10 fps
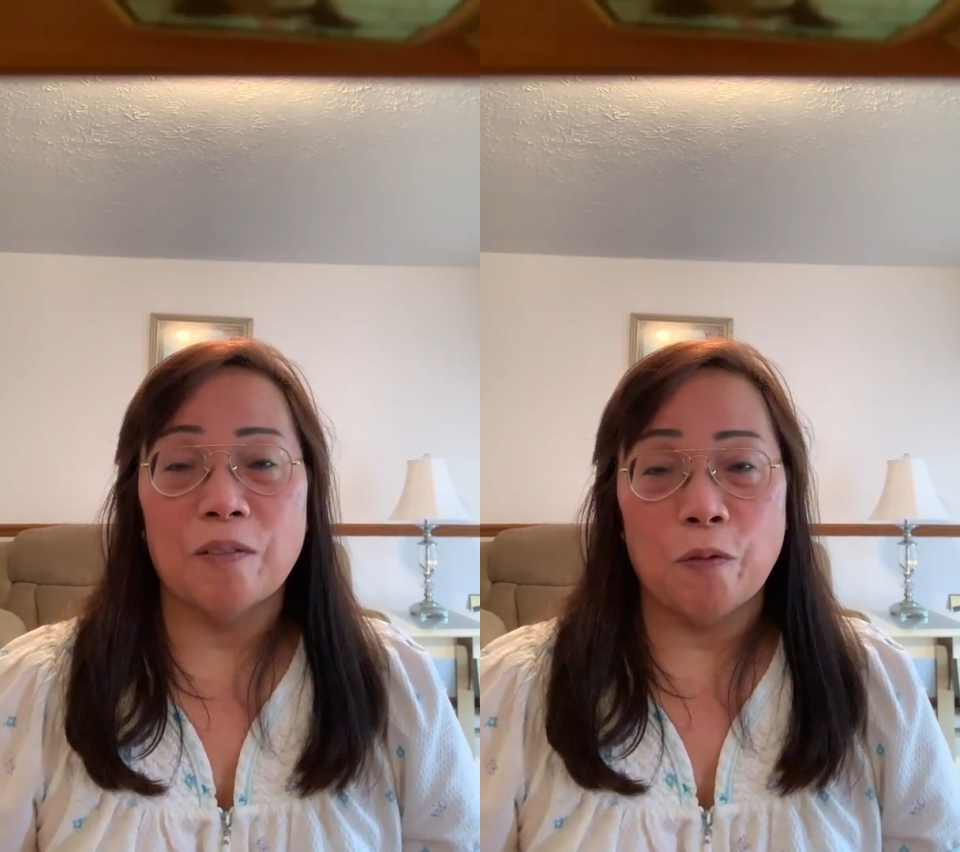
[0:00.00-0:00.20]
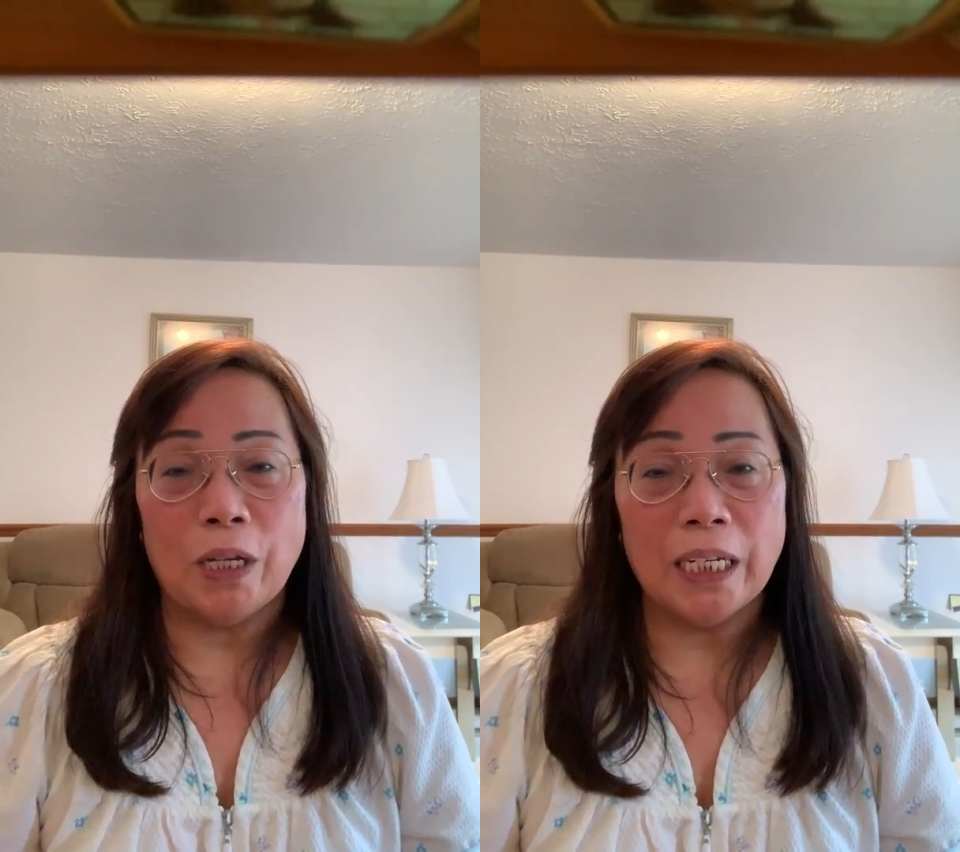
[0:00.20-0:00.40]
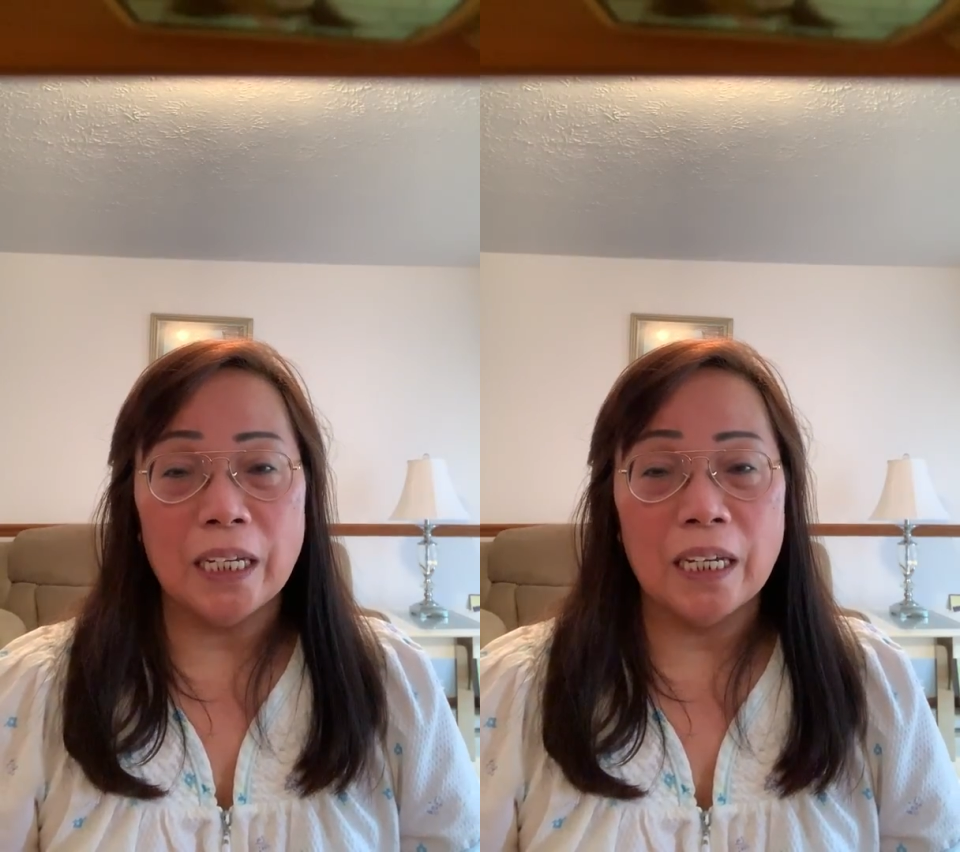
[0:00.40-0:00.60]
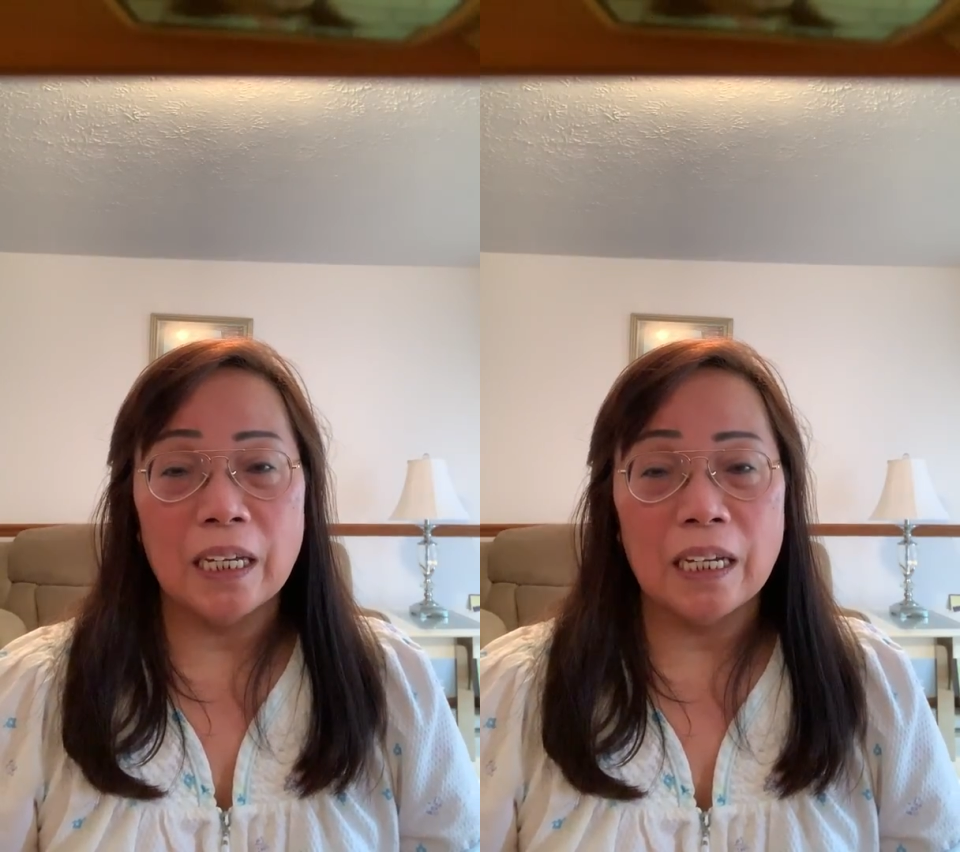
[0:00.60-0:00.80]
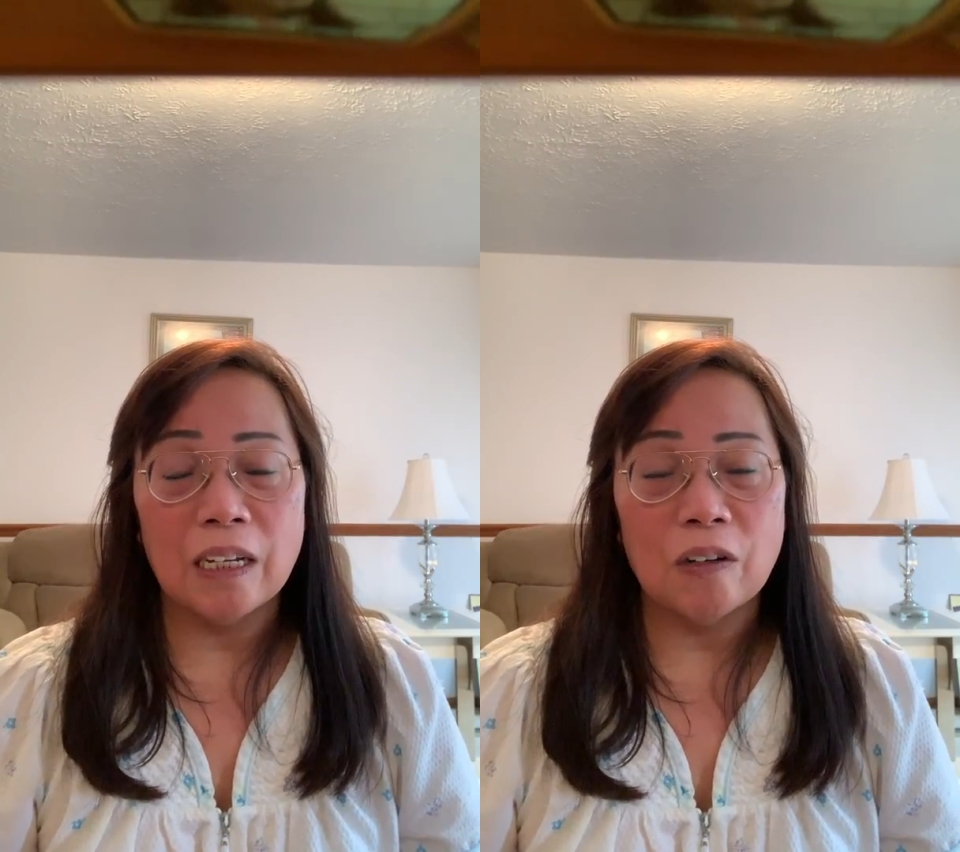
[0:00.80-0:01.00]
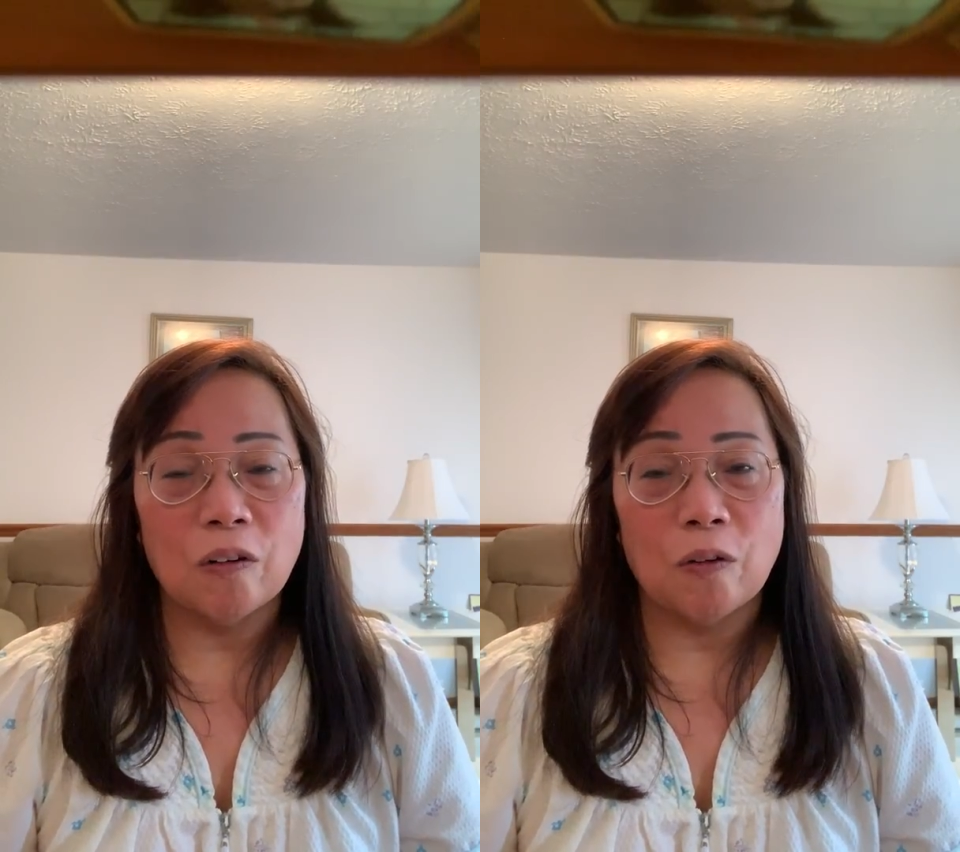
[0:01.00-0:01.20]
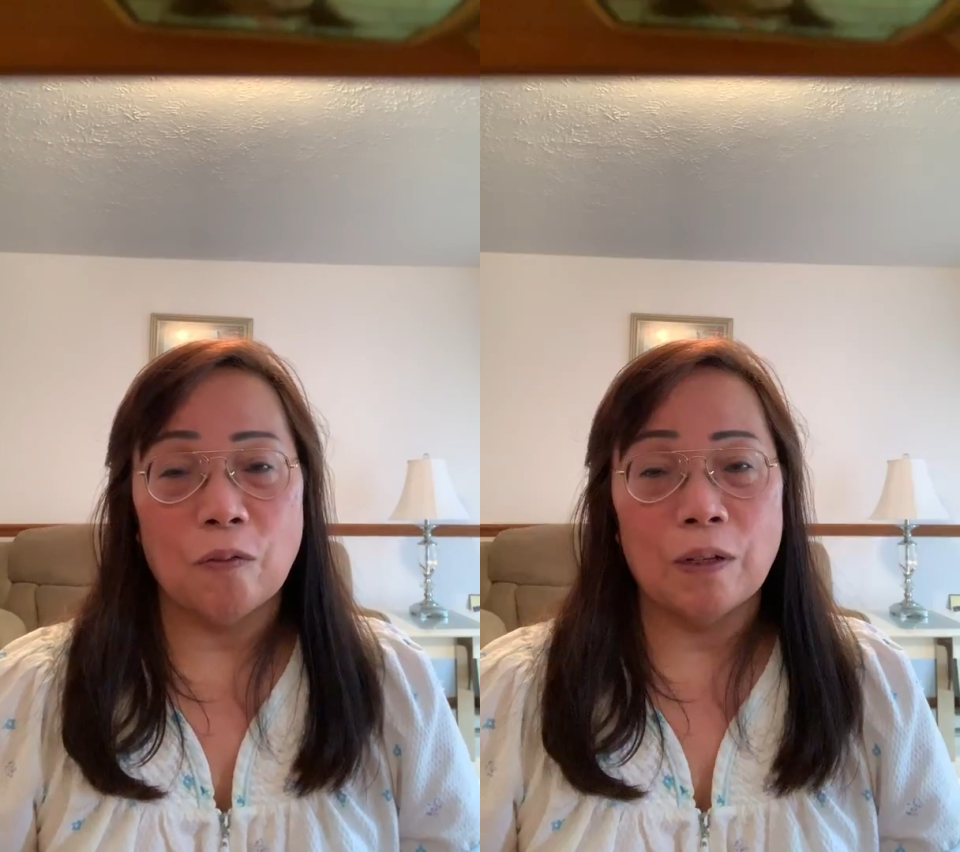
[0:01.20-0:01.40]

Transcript: wedding or